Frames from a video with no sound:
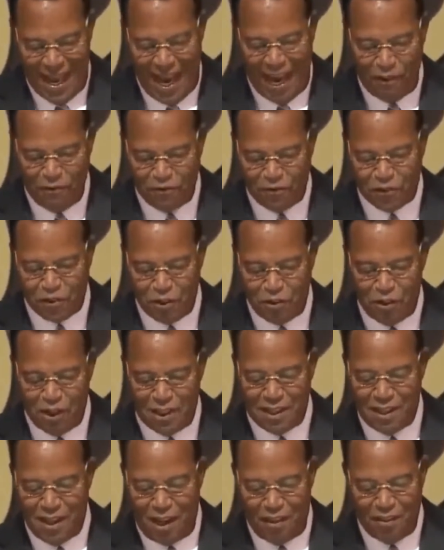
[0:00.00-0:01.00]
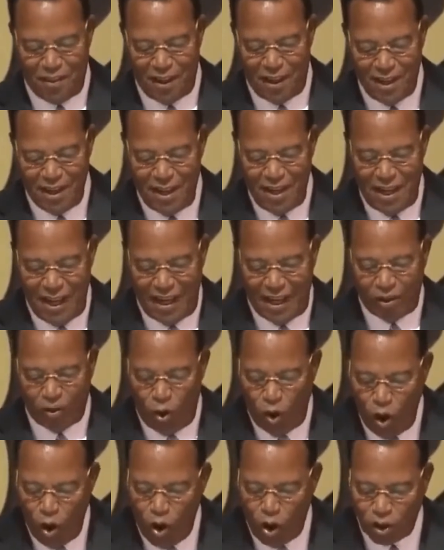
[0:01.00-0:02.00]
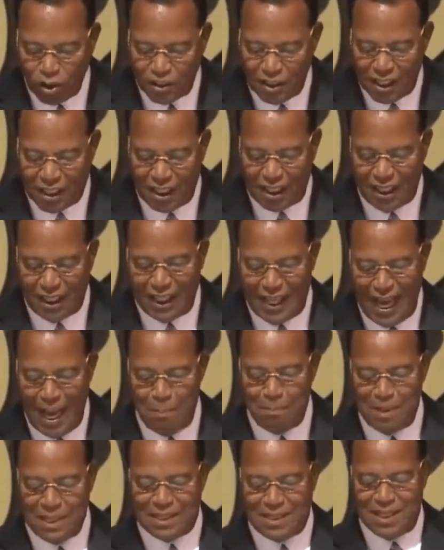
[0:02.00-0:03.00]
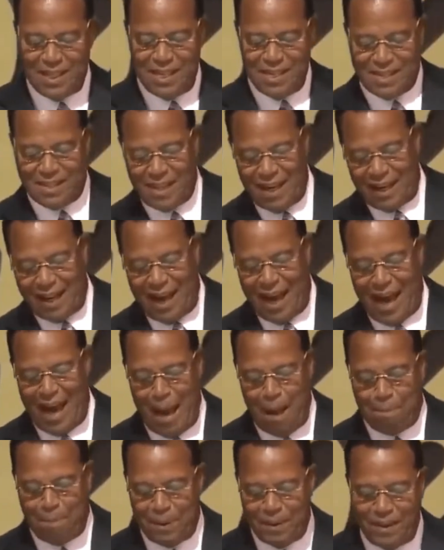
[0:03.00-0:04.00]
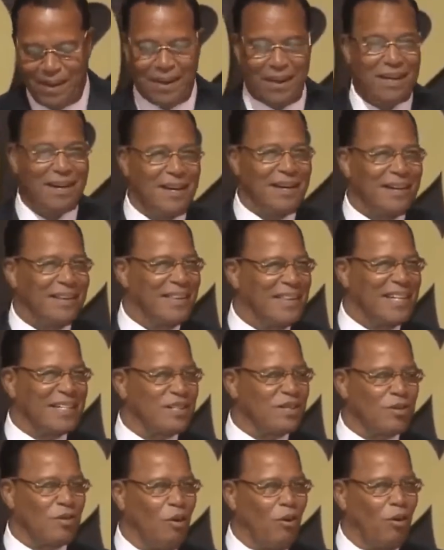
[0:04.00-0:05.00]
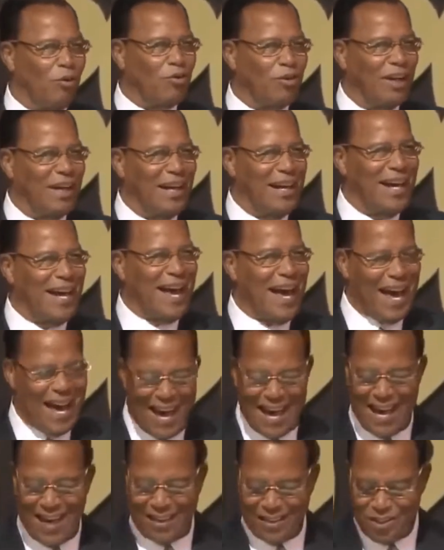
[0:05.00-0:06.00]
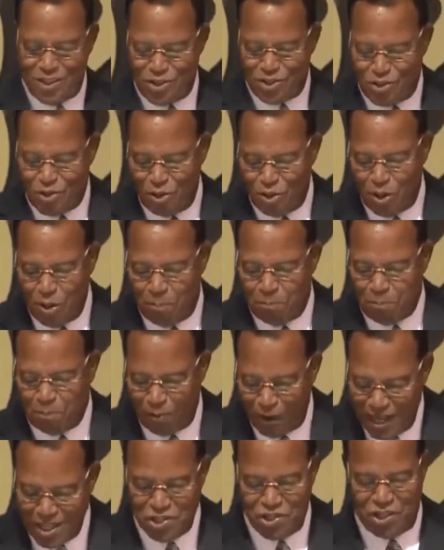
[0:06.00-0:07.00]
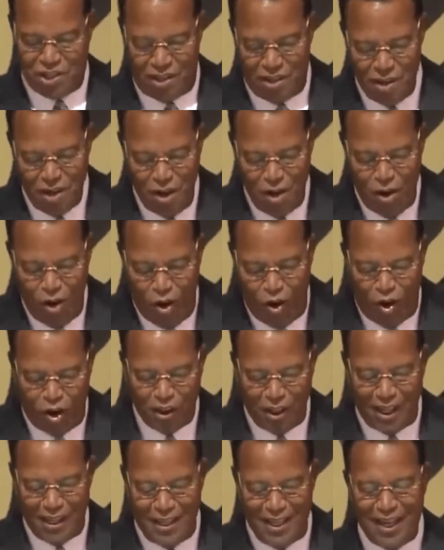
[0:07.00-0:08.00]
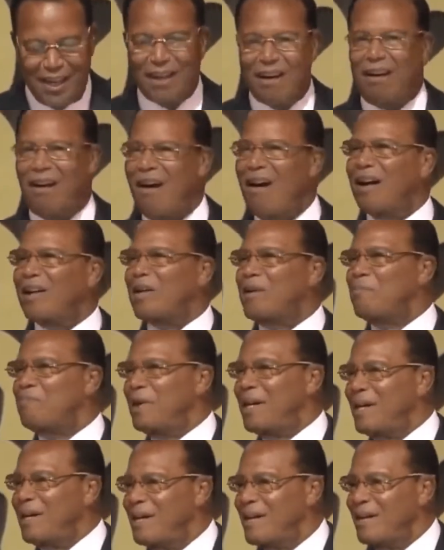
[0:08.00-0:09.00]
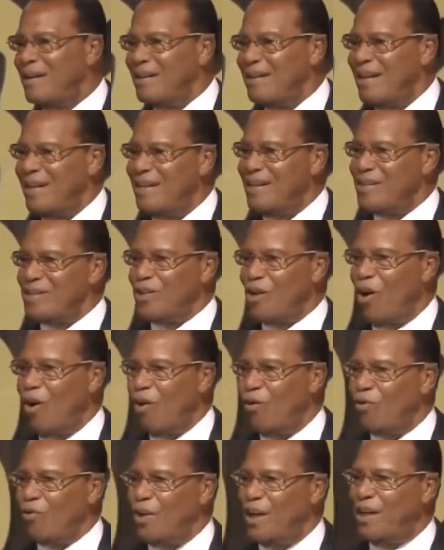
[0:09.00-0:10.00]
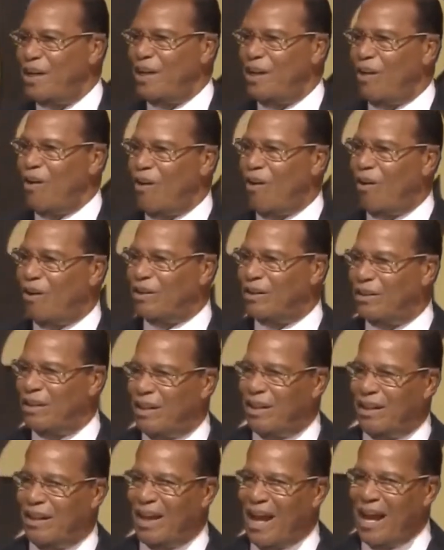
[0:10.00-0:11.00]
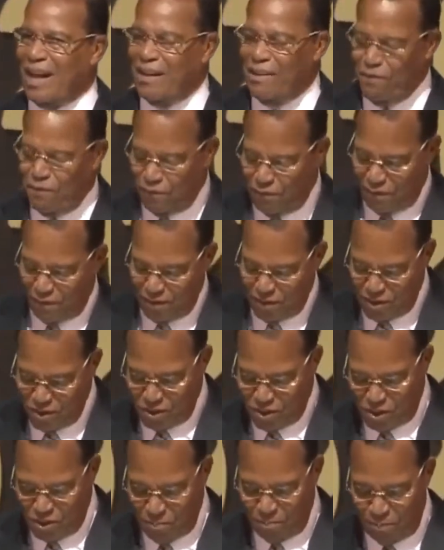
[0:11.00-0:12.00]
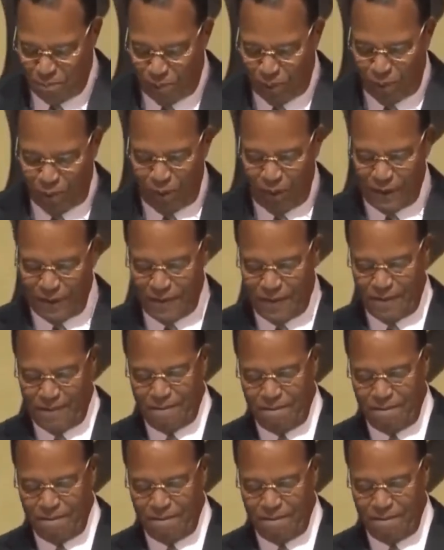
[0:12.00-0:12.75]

after another, and all the calamities that are happening, this only adds to the pressure on an economy that is already on life support.